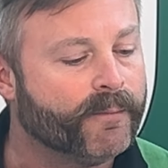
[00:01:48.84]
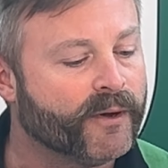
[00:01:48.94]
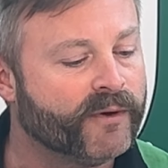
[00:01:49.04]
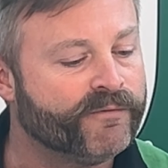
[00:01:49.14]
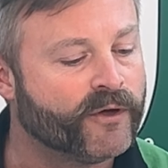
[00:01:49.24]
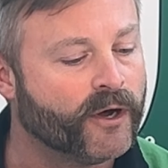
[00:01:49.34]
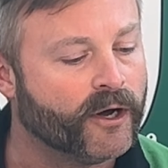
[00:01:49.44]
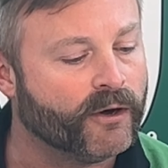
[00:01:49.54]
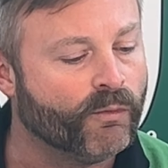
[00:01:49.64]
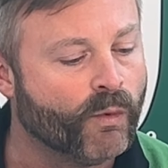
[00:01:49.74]
We've
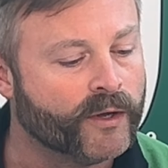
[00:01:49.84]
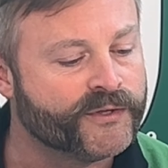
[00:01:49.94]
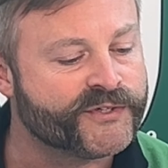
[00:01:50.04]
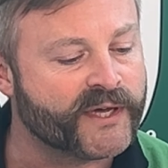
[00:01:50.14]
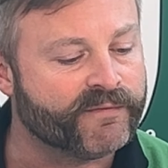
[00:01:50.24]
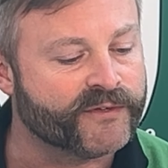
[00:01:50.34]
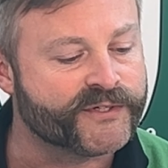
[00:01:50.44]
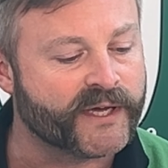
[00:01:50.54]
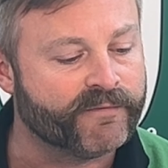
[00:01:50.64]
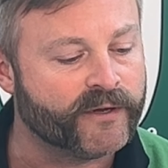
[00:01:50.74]
got
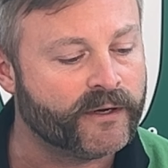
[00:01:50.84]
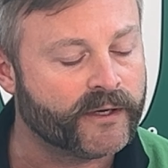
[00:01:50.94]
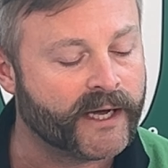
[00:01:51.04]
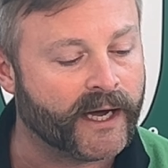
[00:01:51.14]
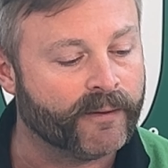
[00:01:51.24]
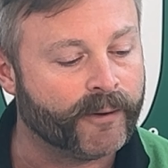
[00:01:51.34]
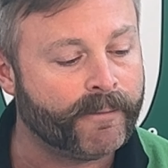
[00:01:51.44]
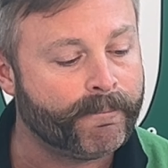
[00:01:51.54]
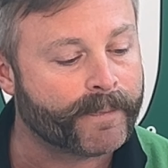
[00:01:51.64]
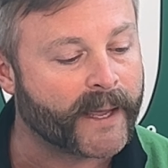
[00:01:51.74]
177
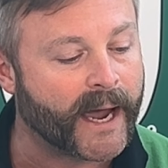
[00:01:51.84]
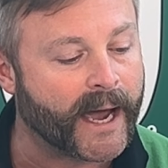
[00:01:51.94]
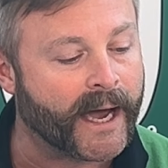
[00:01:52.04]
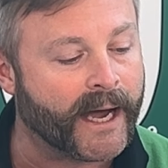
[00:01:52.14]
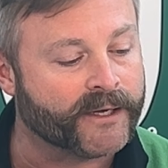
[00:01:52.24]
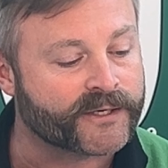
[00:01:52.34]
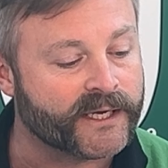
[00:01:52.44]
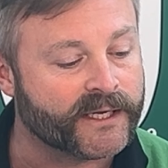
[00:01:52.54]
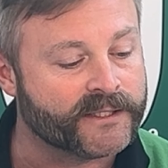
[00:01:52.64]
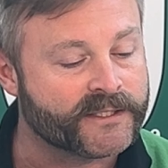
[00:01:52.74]
caliber and
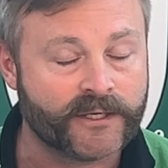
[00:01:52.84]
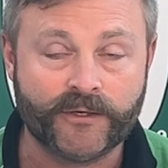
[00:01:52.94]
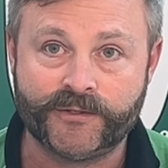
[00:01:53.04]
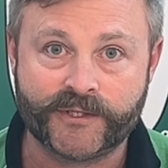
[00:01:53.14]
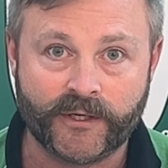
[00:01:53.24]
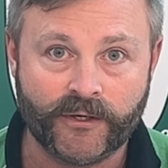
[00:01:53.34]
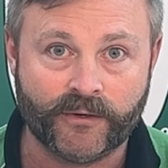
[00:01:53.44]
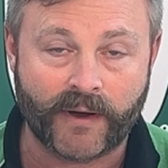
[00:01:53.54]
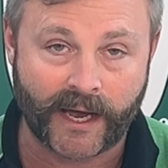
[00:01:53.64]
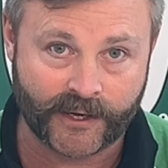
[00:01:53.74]
in
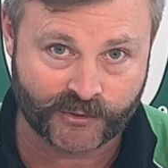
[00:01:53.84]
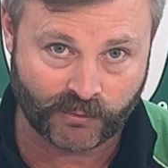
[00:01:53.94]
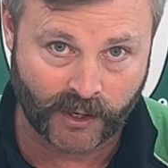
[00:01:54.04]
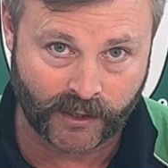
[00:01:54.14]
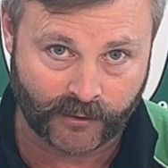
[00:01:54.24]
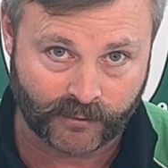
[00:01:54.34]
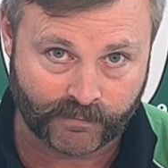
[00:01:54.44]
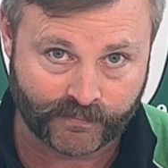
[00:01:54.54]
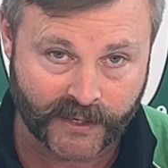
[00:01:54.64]
22 as well.